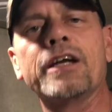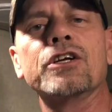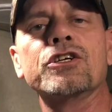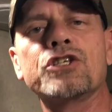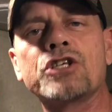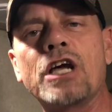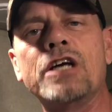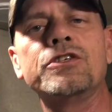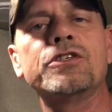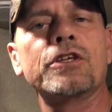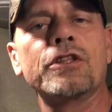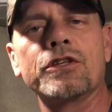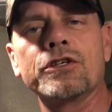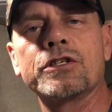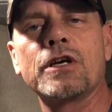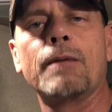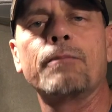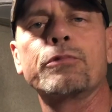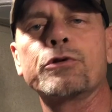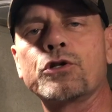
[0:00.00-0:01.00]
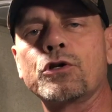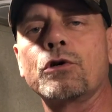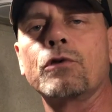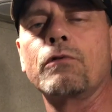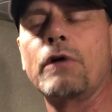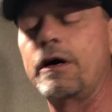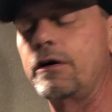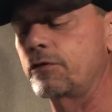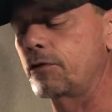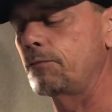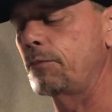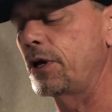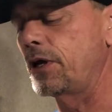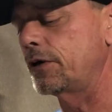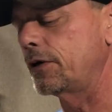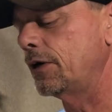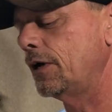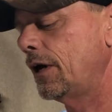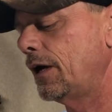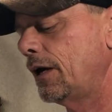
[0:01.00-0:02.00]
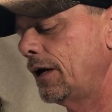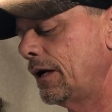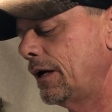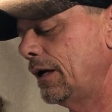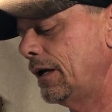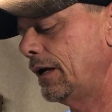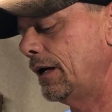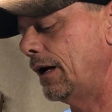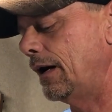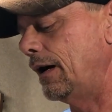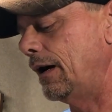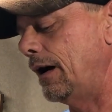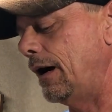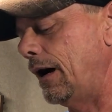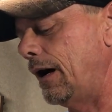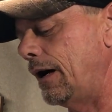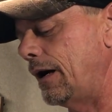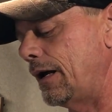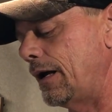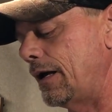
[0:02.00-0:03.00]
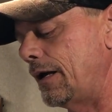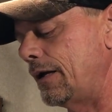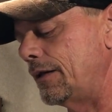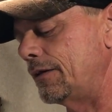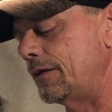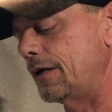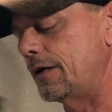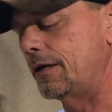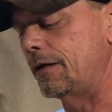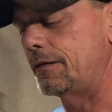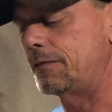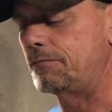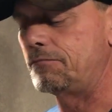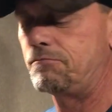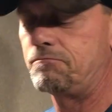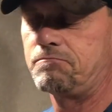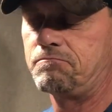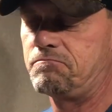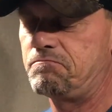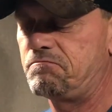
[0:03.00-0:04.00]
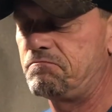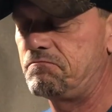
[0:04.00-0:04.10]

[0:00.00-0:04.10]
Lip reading: of chasing the temperature around a bit, and